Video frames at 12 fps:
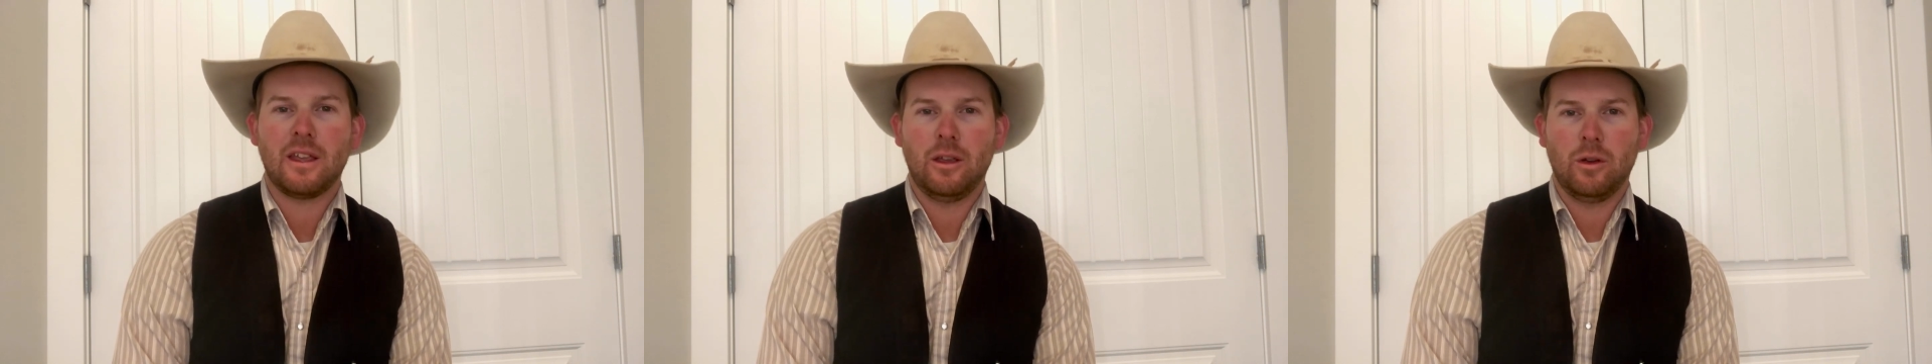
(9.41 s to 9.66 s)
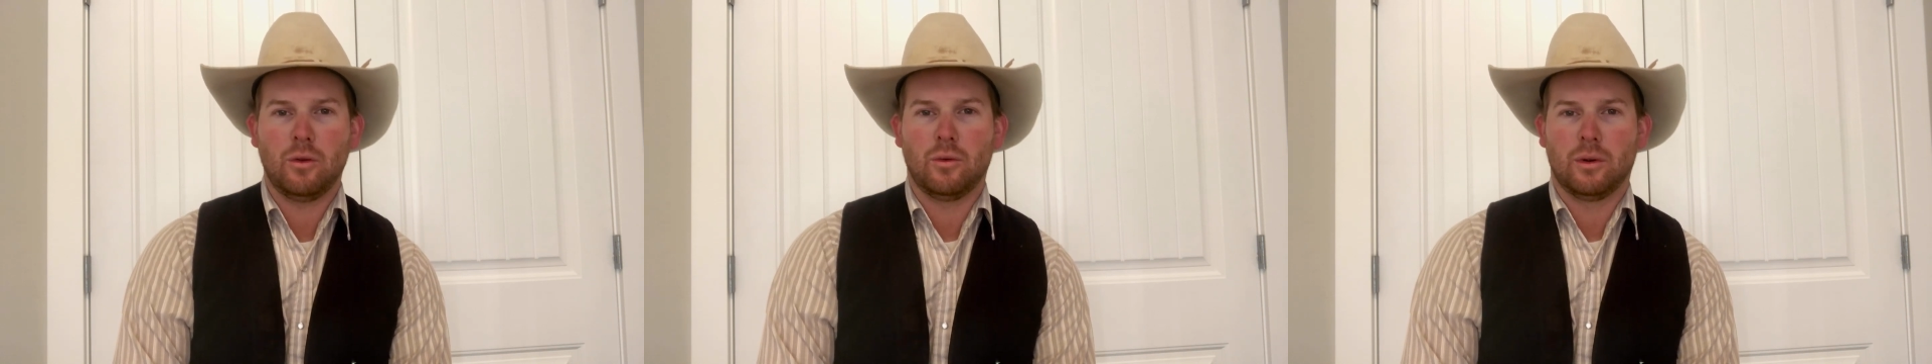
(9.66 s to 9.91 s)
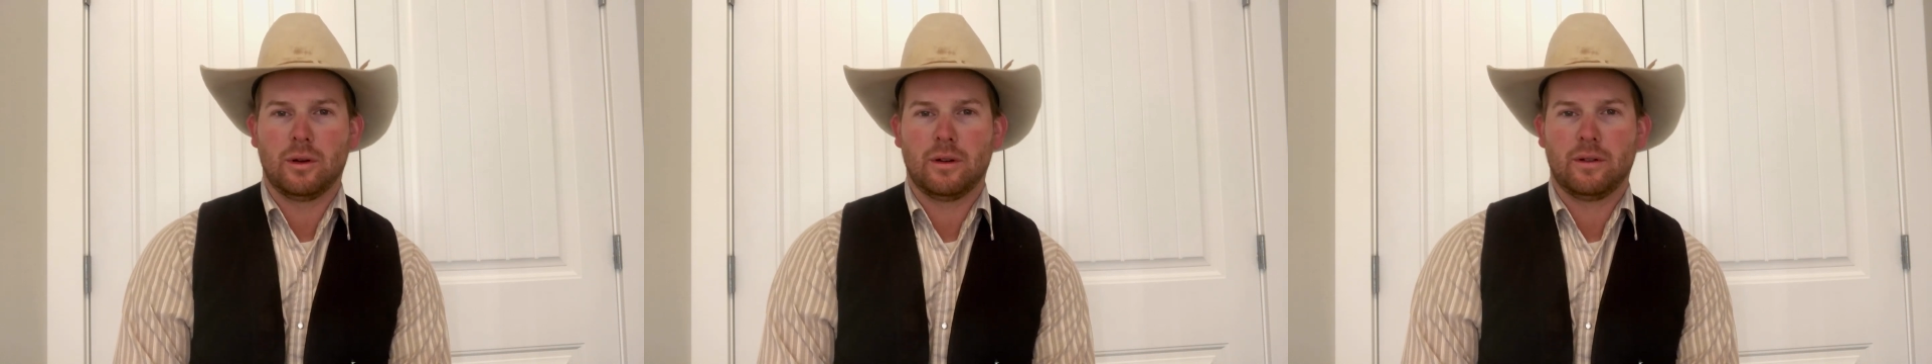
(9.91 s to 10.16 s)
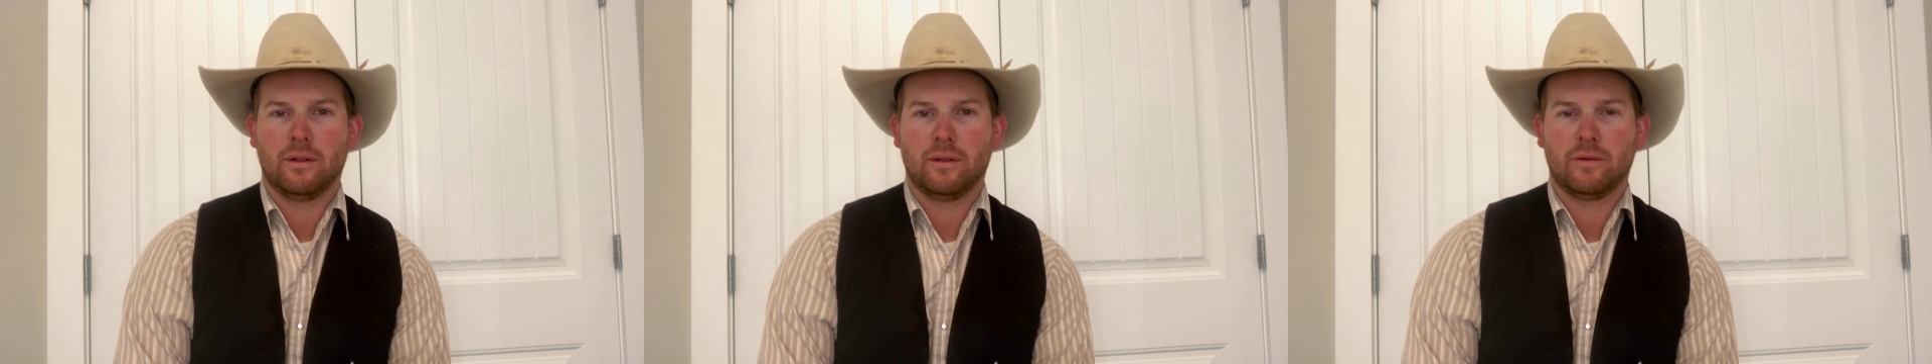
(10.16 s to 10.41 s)
you
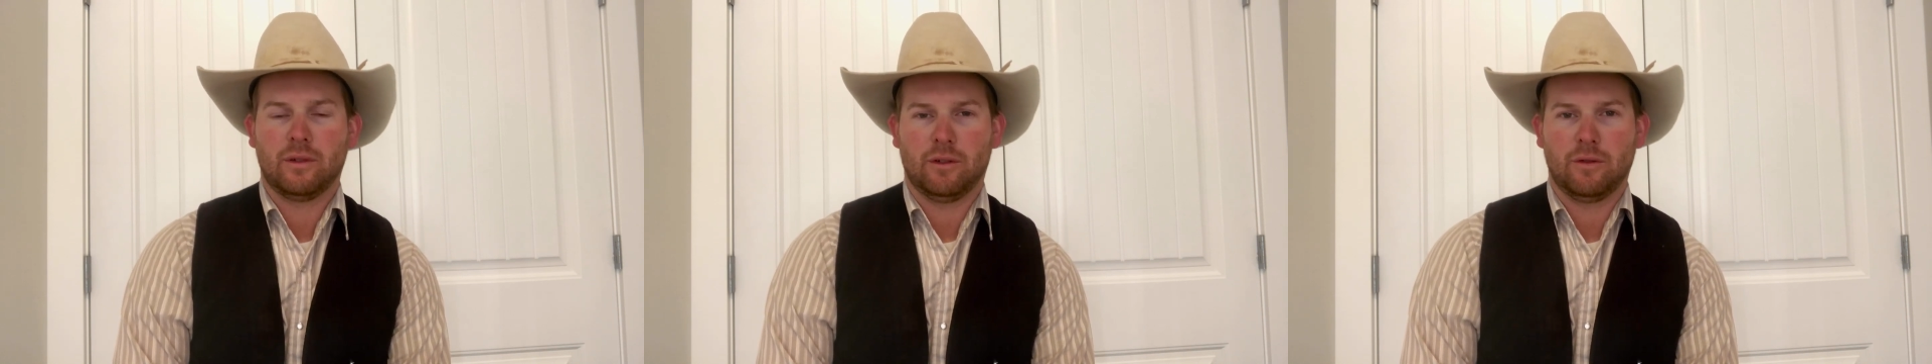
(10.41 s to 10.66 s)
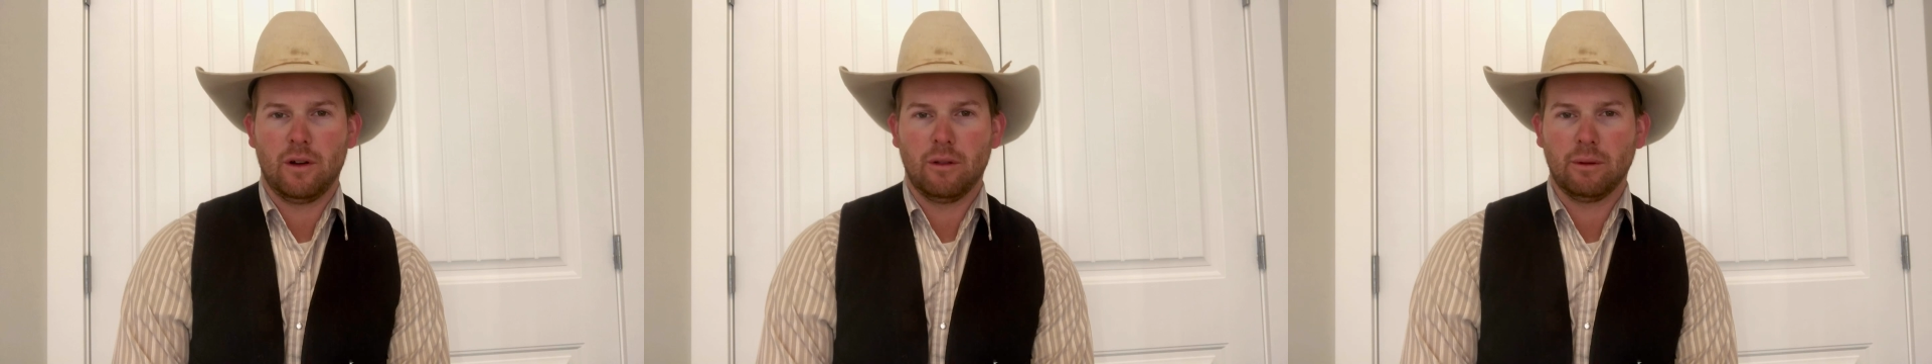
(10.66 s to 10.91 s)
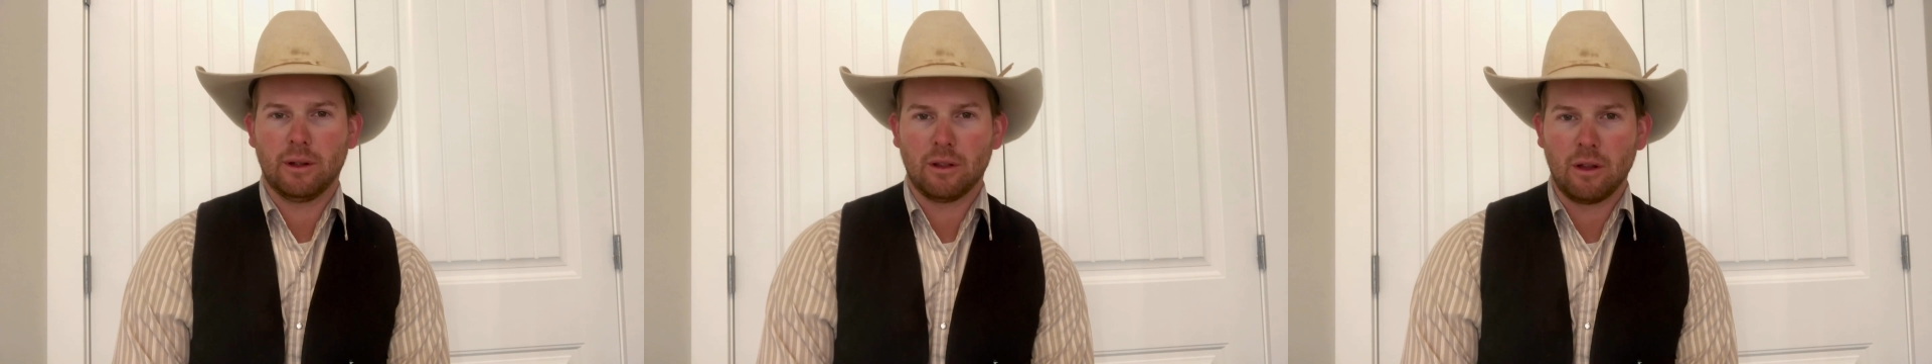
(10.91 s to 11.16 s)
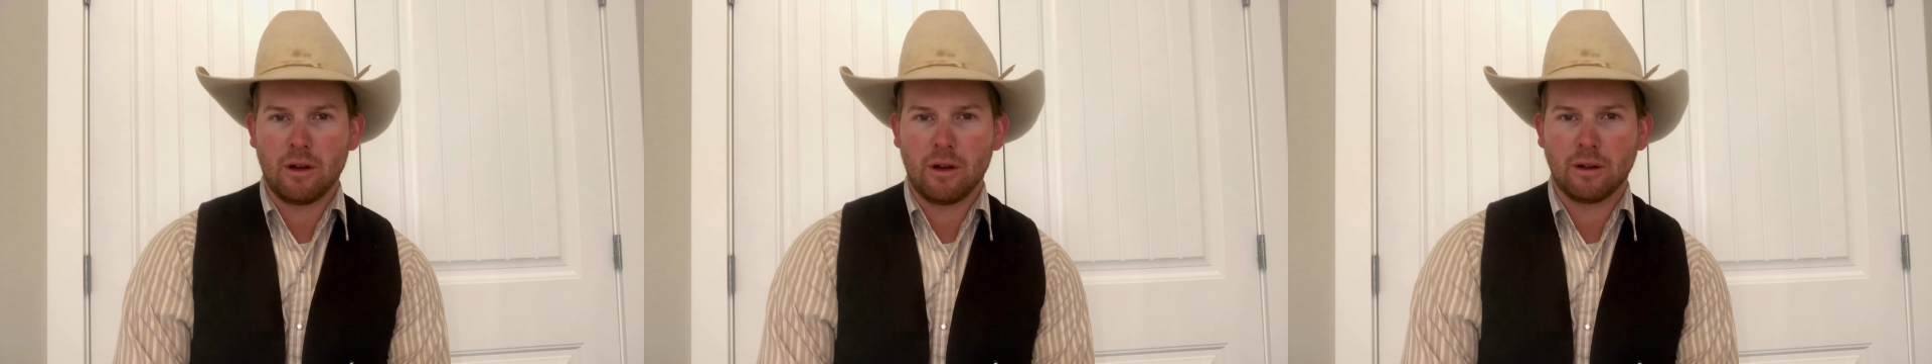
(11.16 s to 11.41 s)
for following
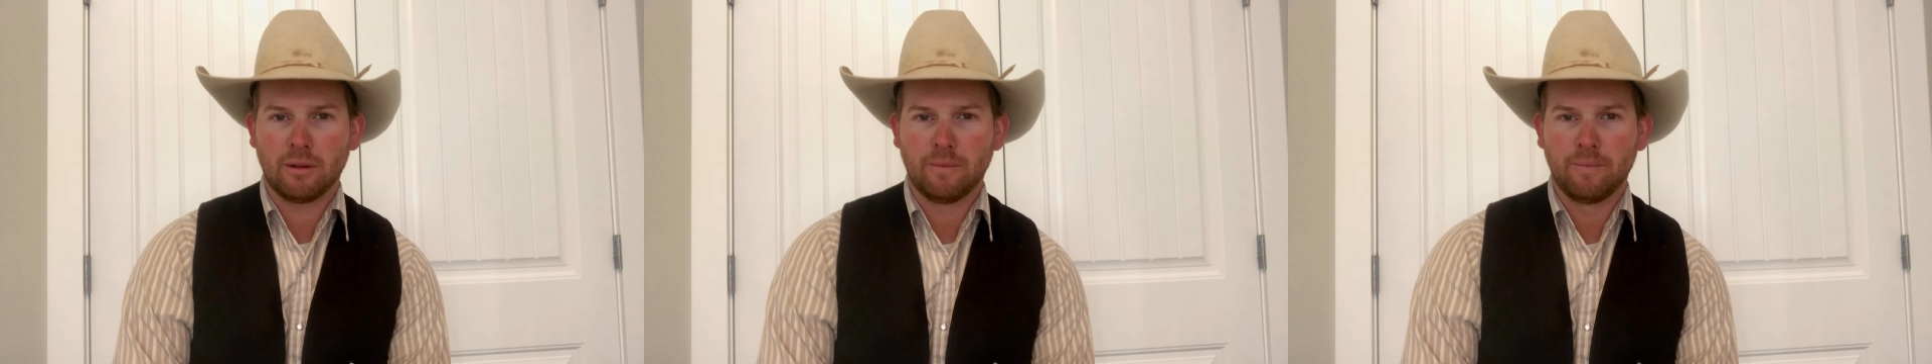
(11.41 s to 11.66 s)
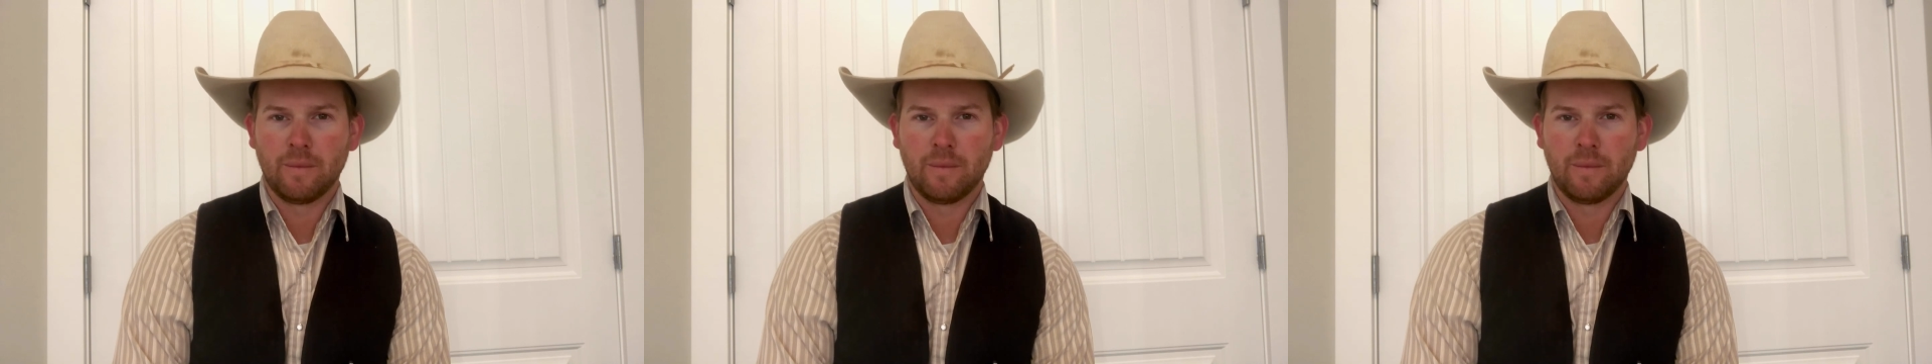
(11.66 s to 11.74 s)
along.